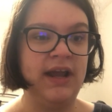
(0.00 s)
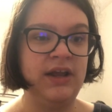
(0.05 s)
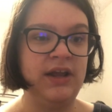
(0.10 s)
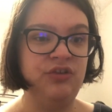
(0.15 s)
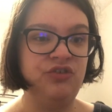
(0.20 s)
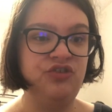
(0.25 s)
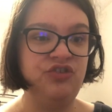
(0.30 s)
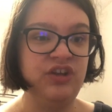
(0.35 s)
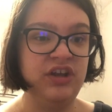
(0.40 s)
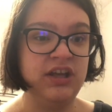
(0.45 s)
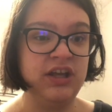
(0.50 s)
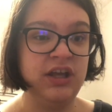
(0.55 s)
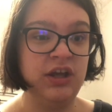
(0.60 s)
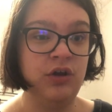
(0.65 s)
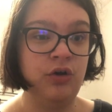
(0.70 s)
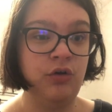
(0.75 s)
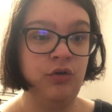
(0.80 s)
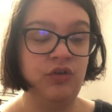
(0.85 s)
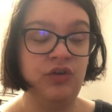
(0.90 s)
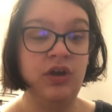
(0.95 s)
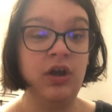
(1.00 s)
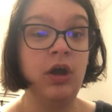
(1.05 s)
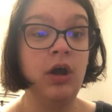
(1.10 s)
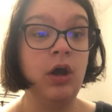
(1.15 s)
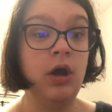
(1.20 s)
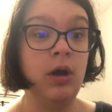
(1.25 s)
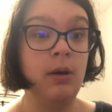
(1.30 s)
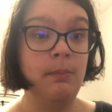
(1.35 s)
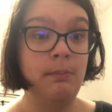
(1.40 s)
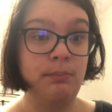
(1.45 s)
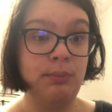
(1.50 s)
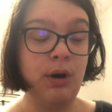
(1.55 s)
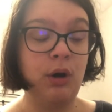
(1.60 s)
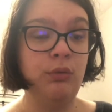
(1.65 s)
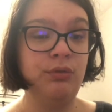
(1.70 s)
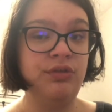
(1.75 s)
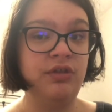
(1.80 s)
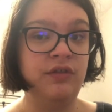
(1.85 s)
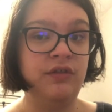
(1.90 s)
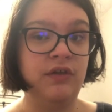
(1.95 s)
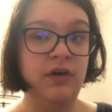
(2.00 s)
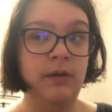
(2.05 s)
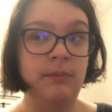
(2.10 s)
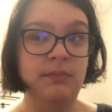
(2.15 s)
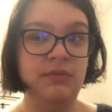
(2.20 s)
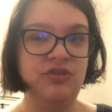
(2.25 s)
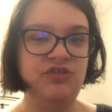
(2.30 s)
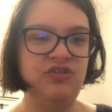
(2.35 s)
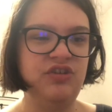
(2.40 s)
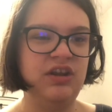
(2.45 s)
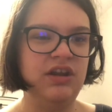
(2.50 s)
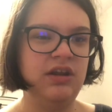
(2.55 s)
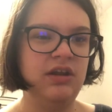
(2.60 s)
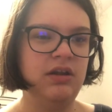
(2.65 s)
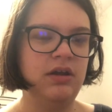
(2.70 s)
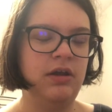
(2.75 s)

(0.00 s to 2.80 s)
and she killed both of them. She